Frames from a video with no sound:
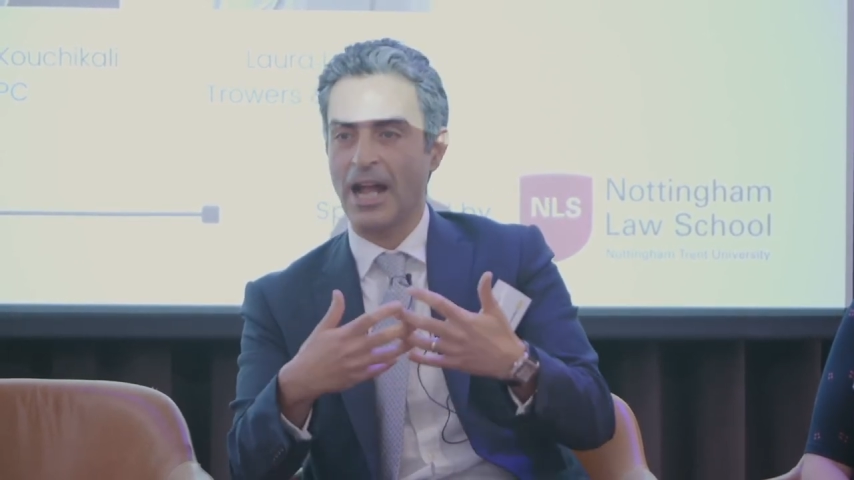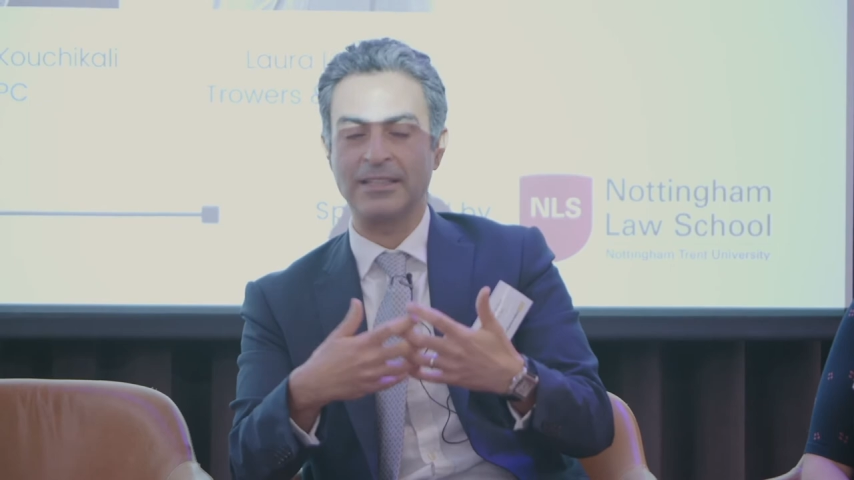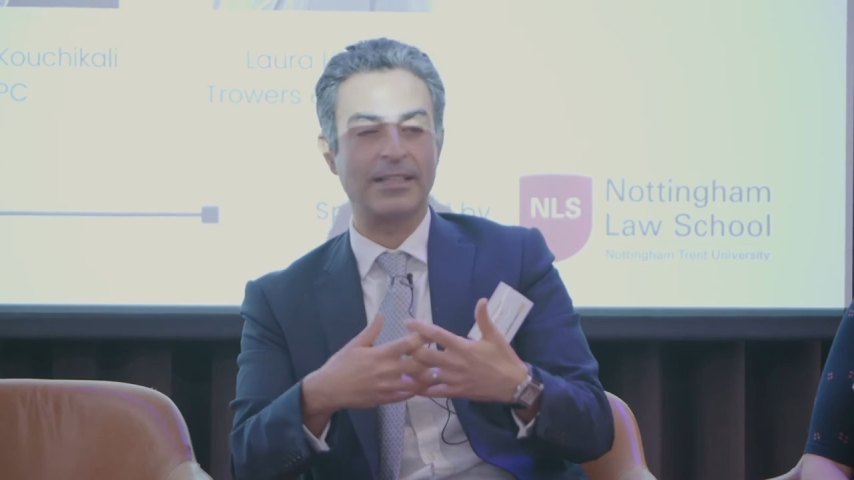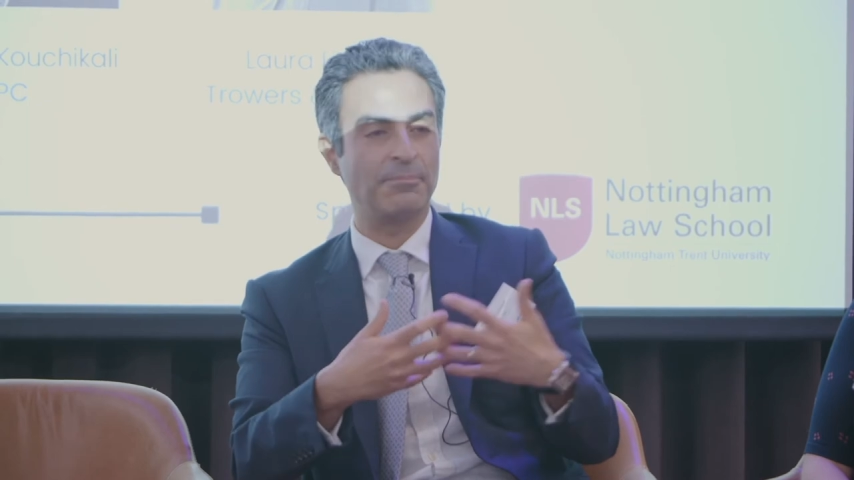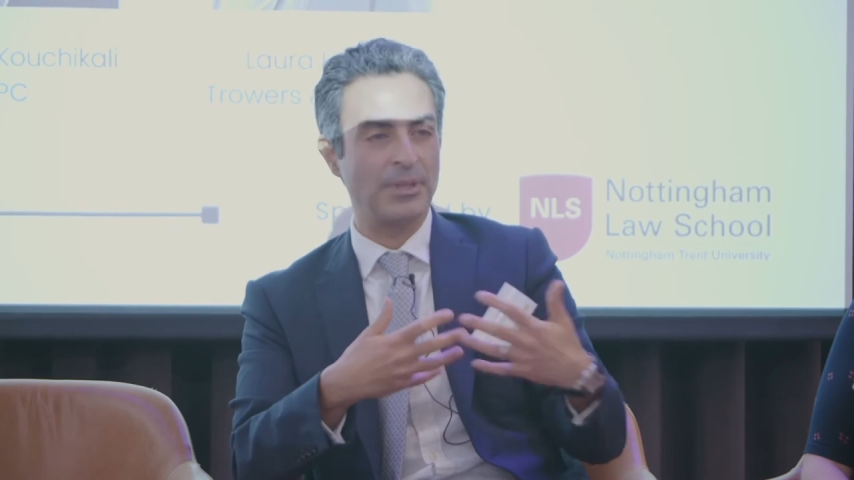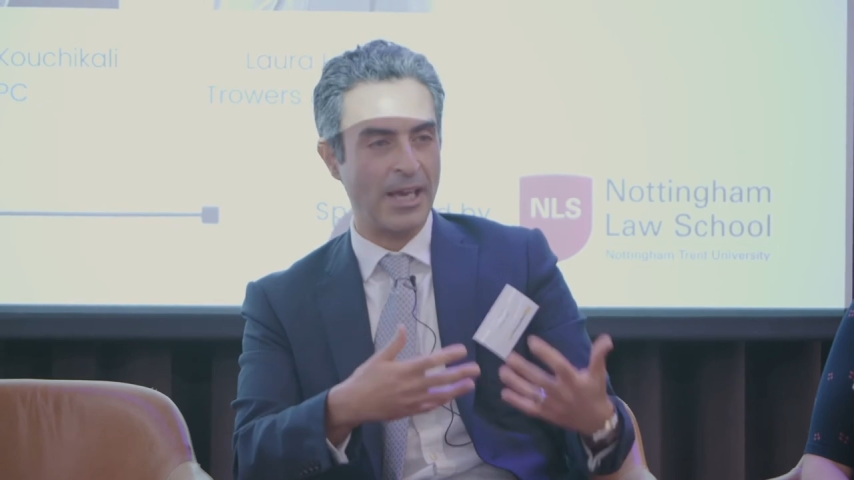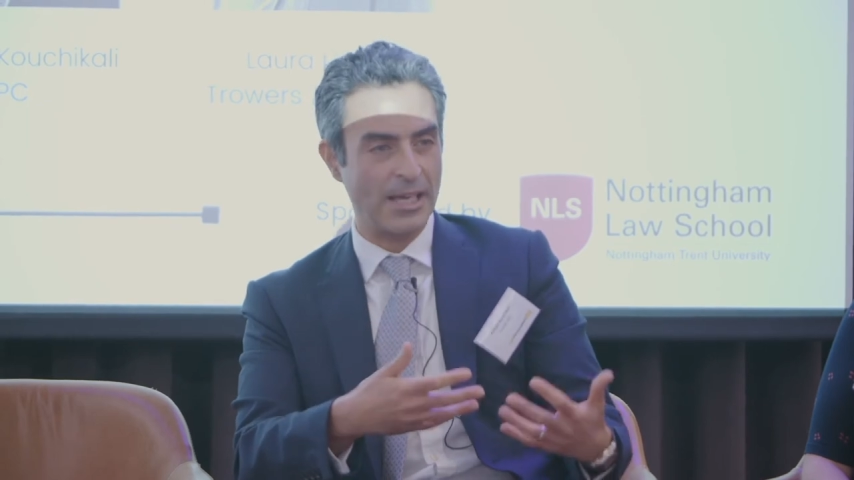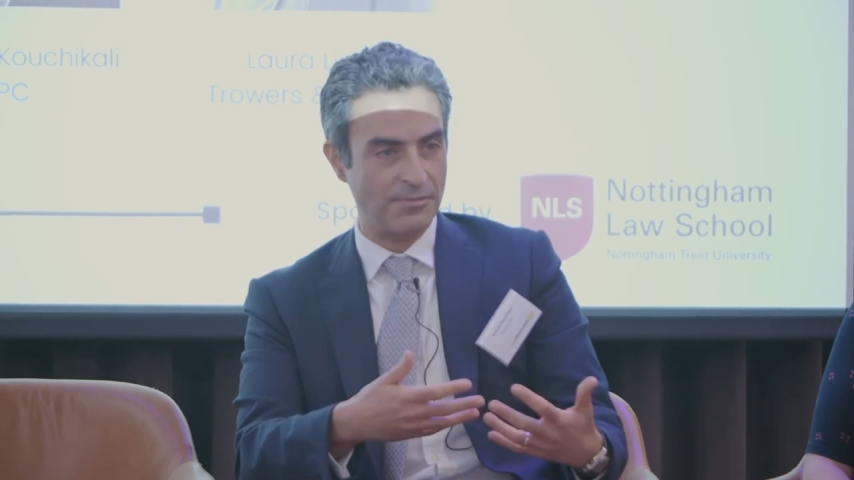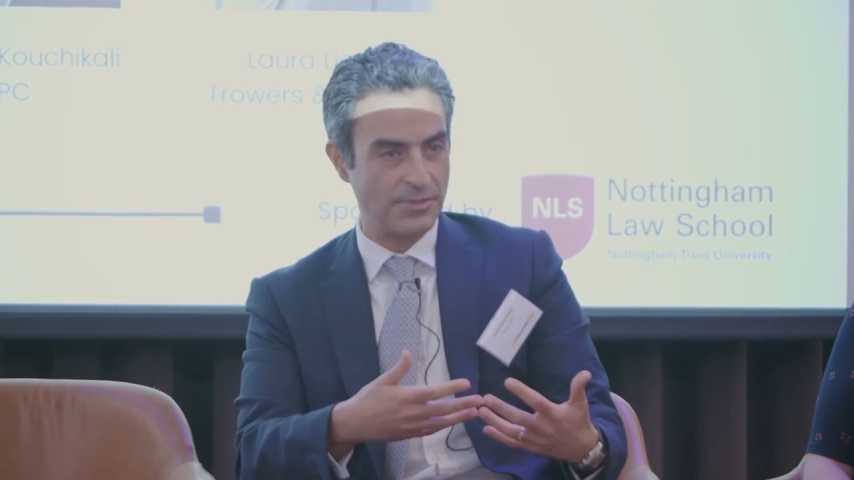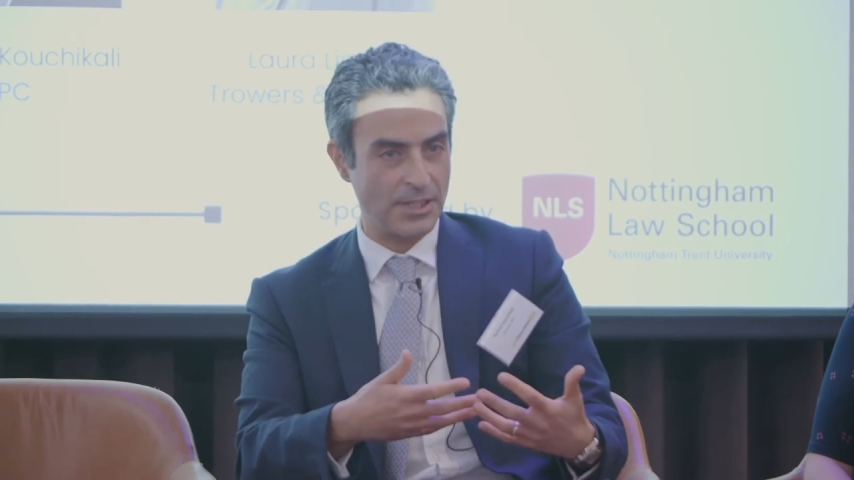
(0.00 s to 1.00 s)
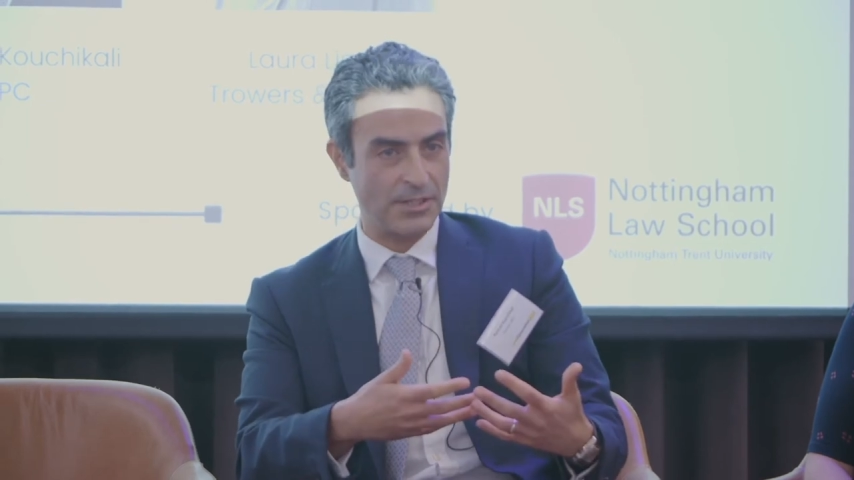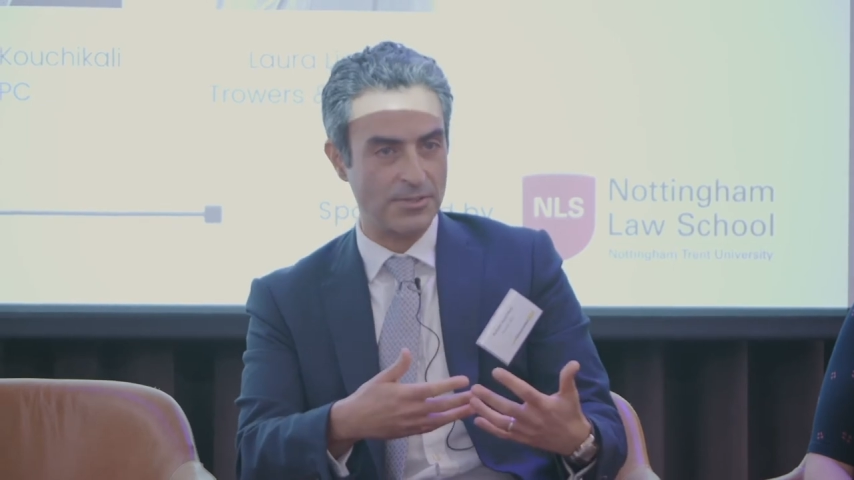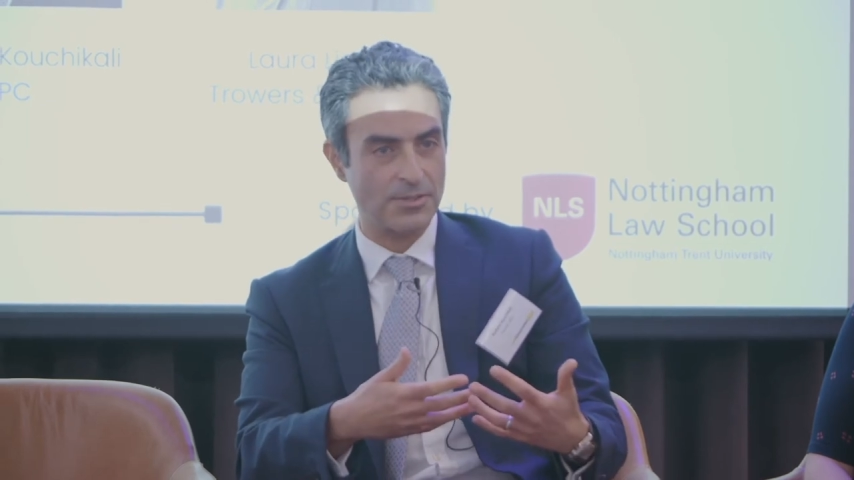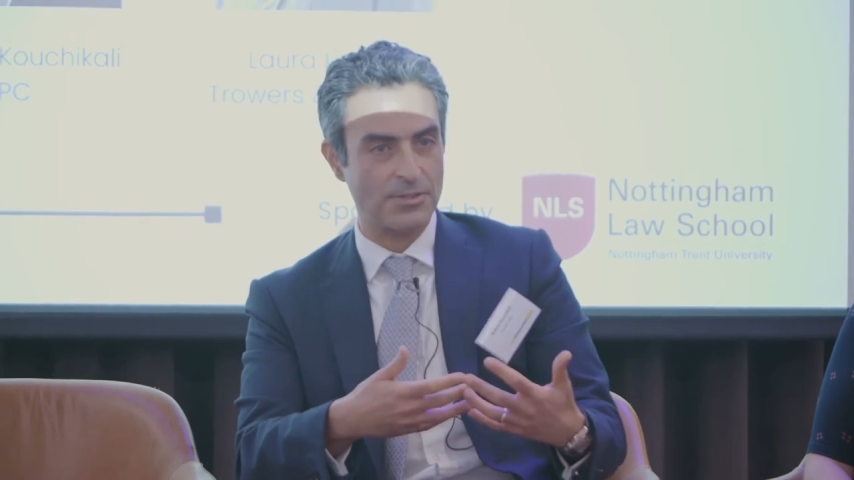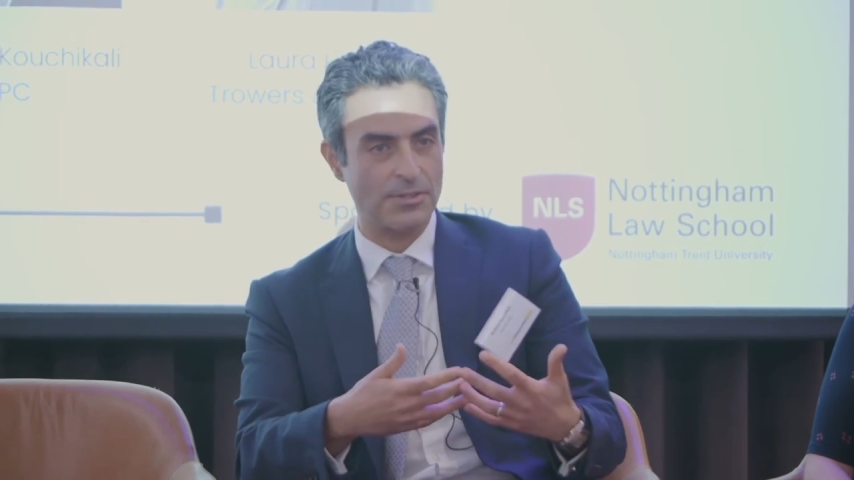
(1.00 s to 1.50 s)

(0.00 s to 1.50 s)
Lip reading: and their behaviors.